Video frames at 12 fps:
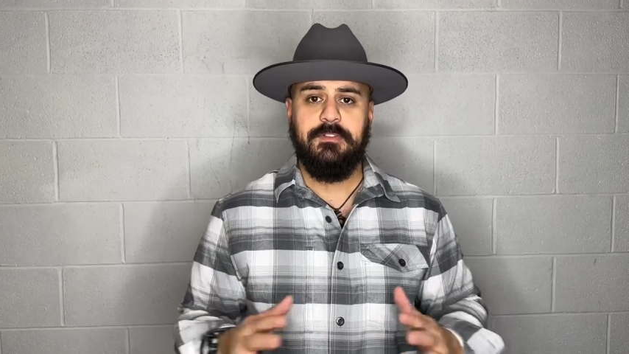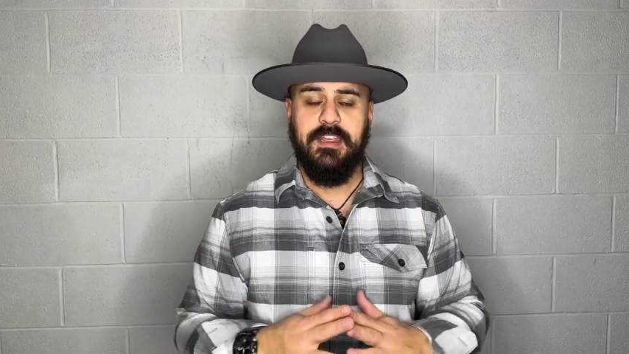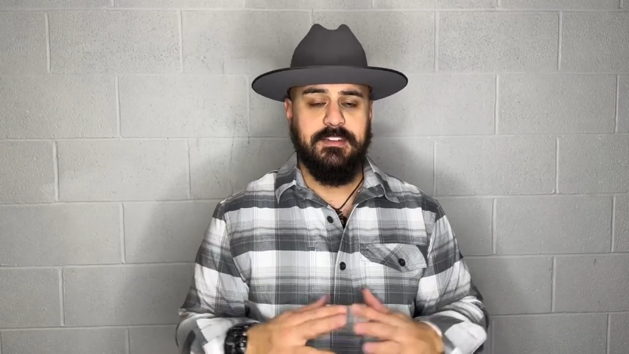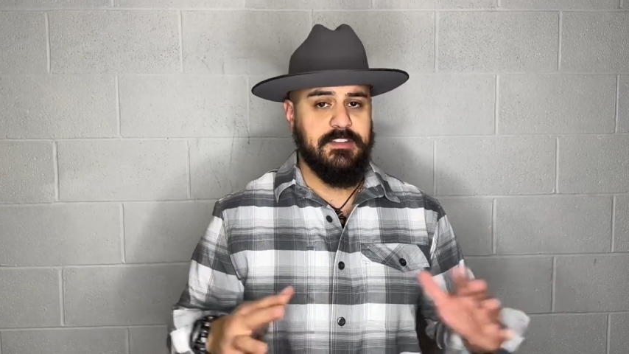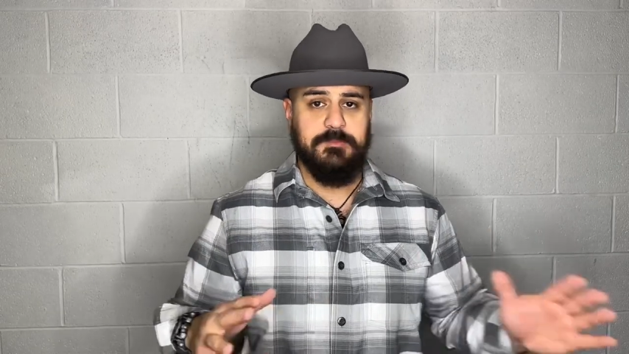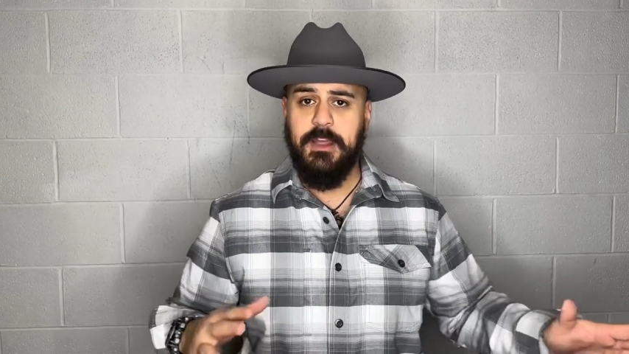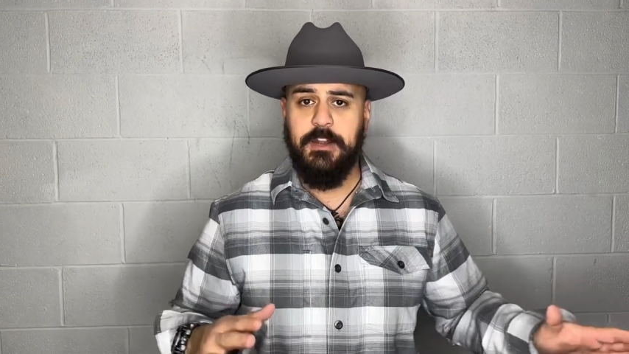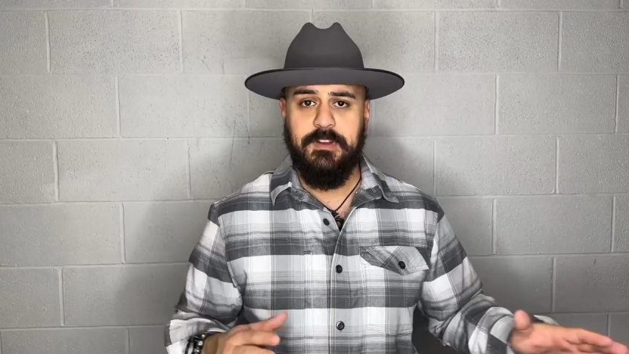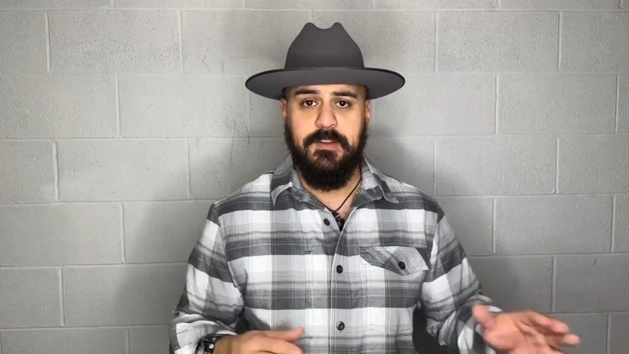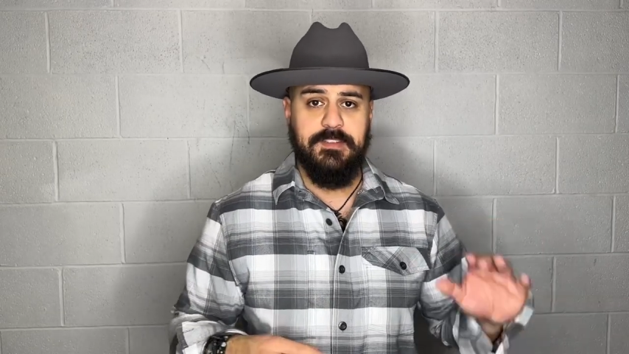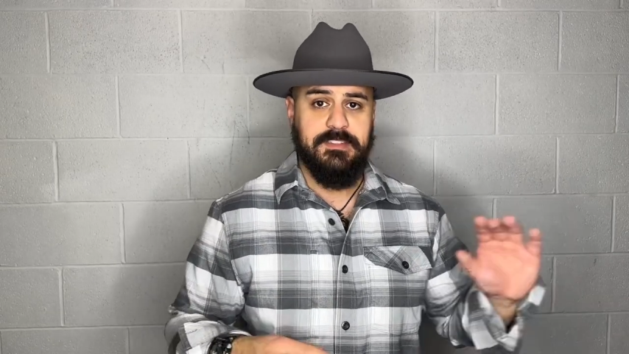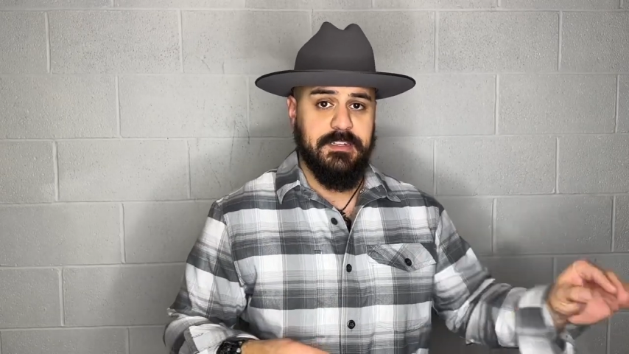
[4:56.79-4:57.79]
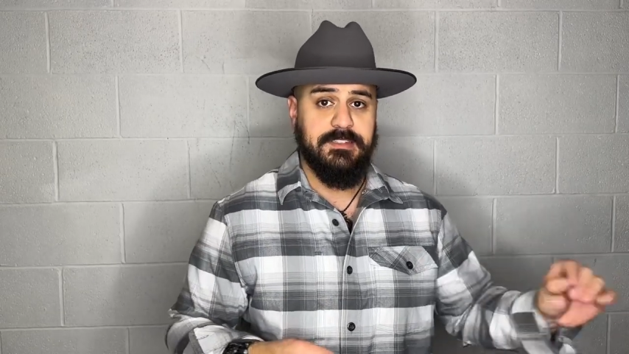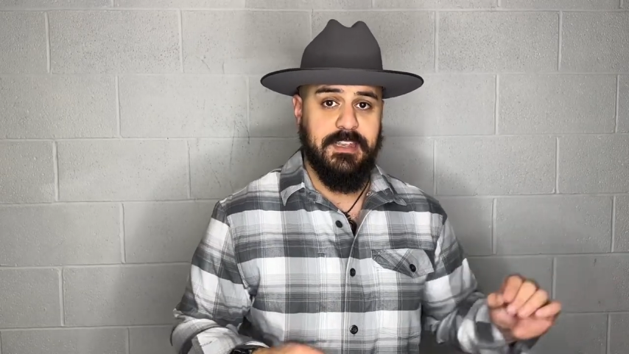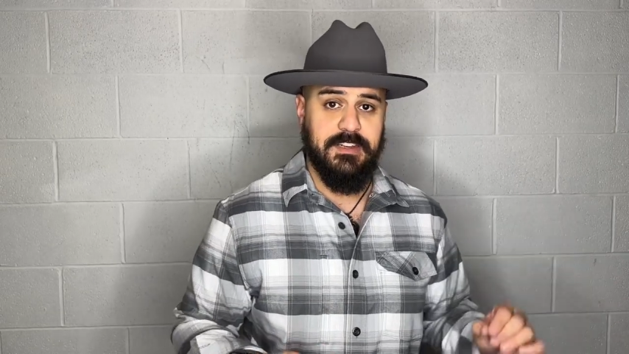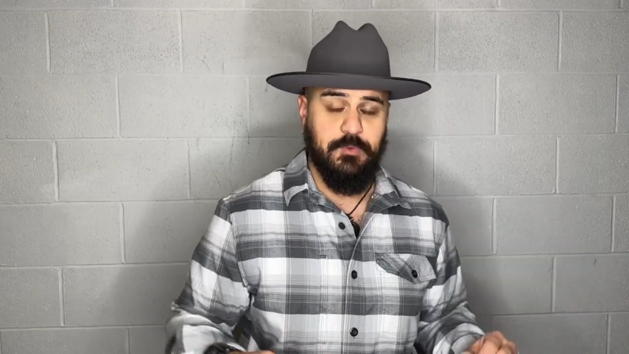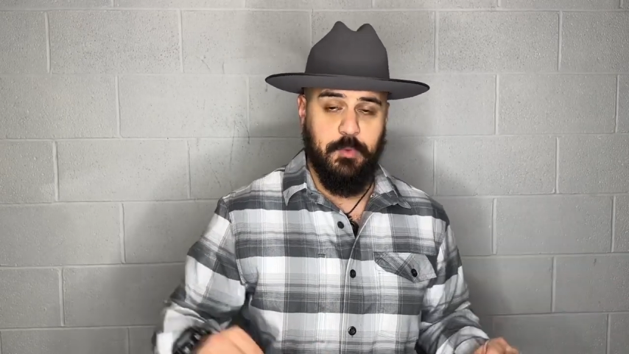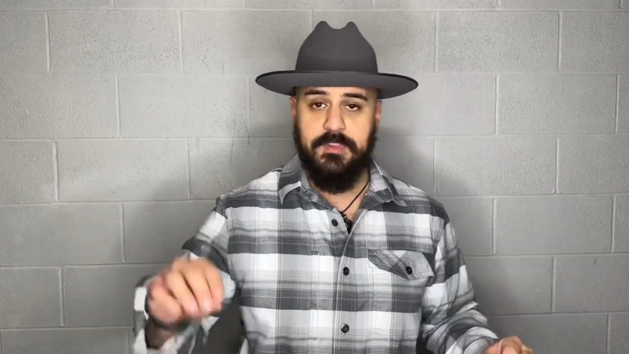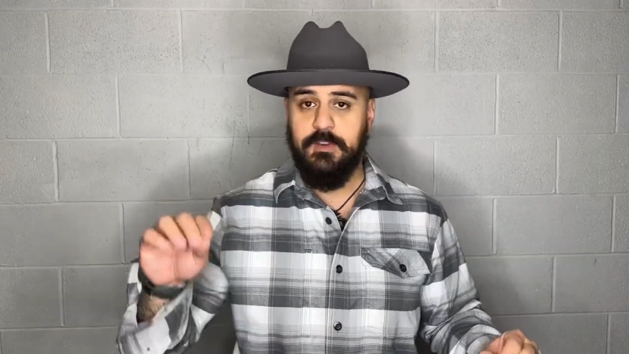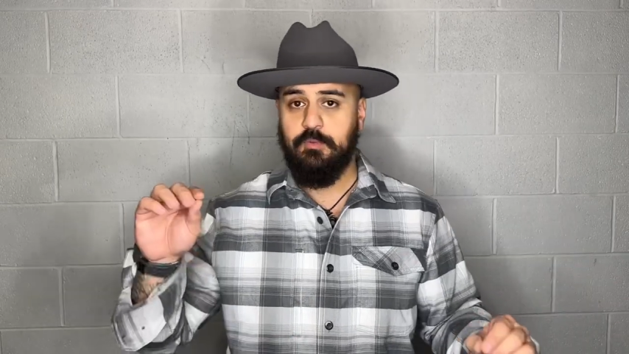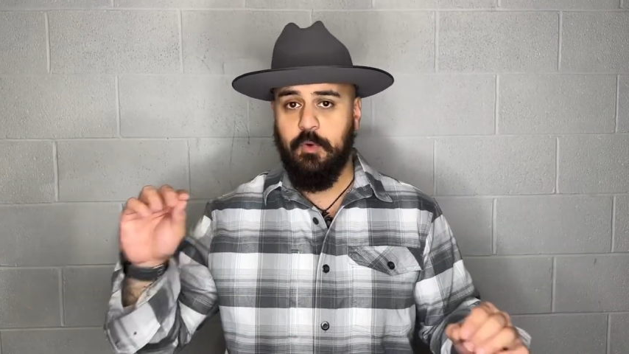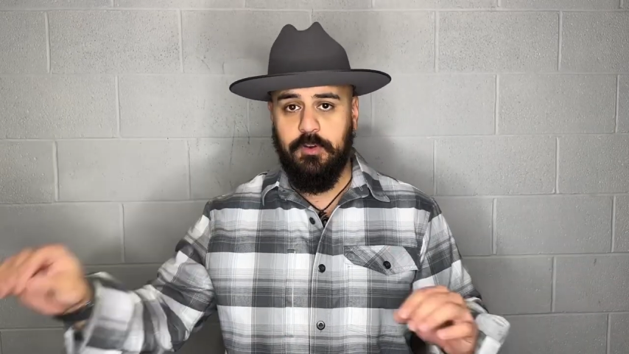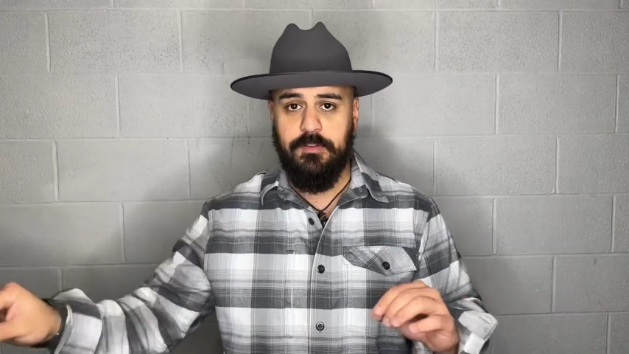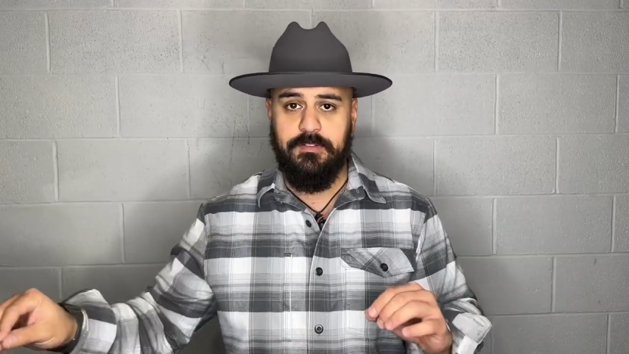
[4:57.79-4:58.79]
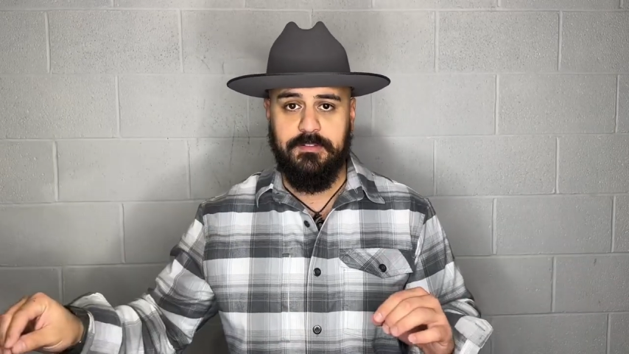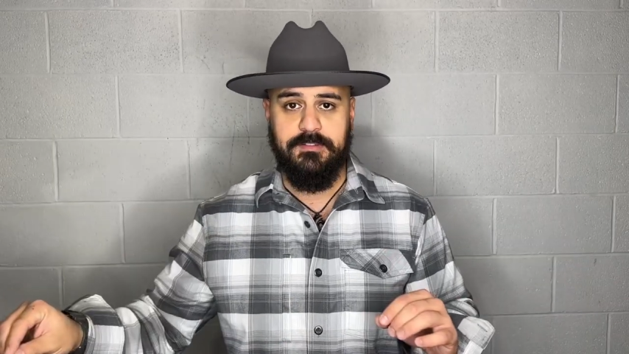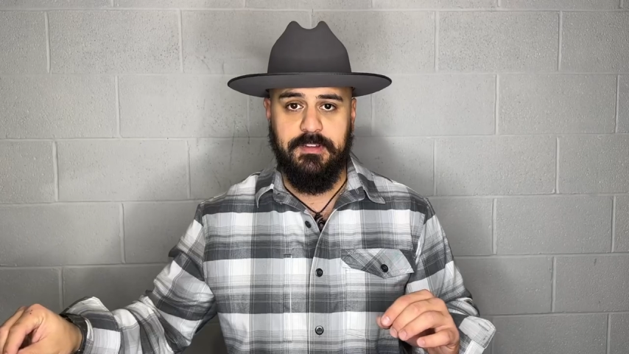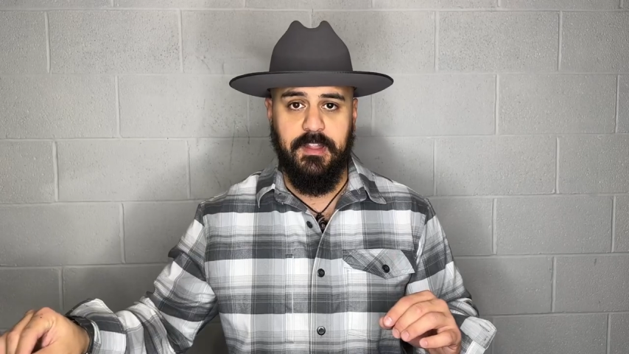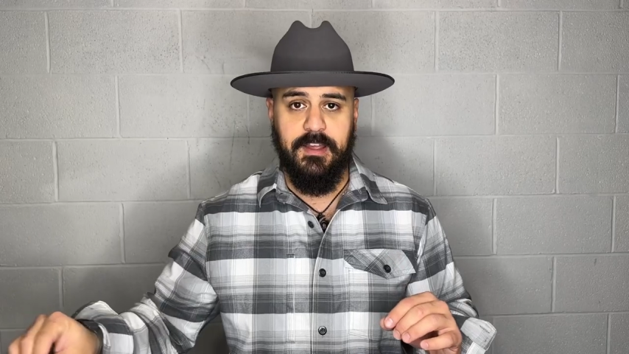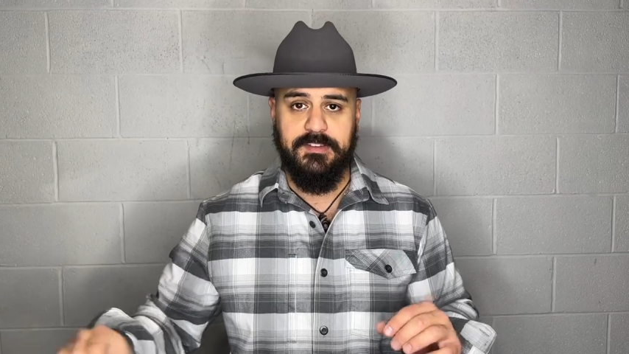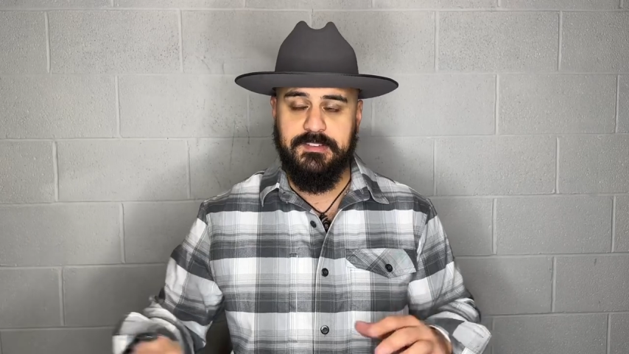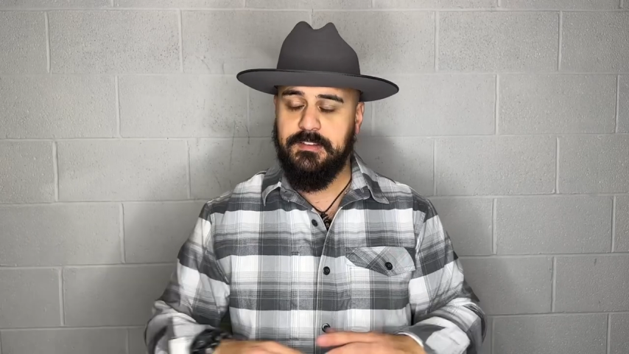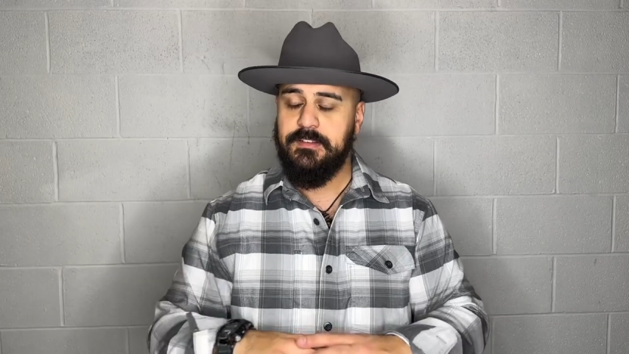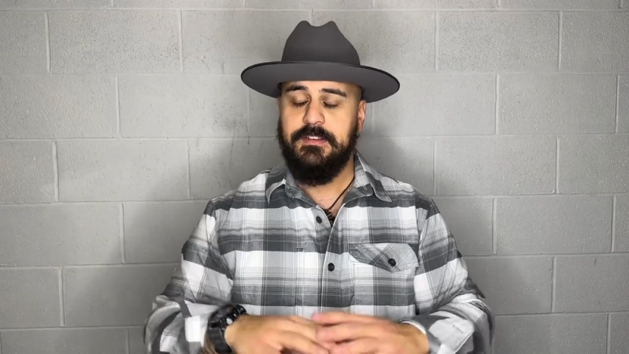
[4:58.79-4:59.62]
it doesn't matter if you have the six X or the Royal Deluxe.